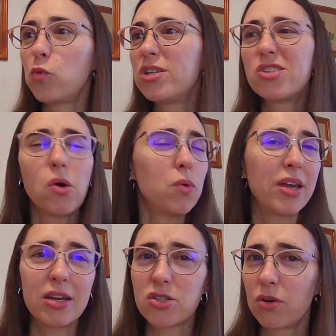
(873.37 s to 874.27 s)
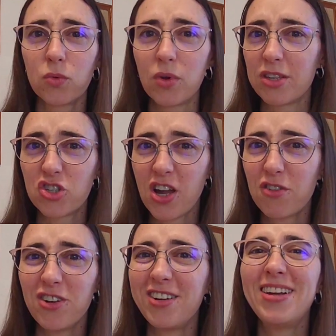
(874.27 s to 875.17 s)
We don't get on with each
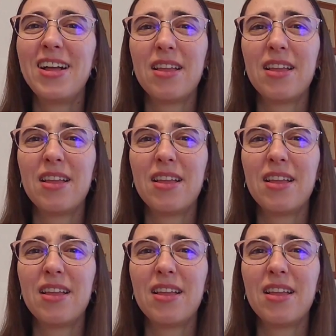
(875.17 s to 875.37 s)
other.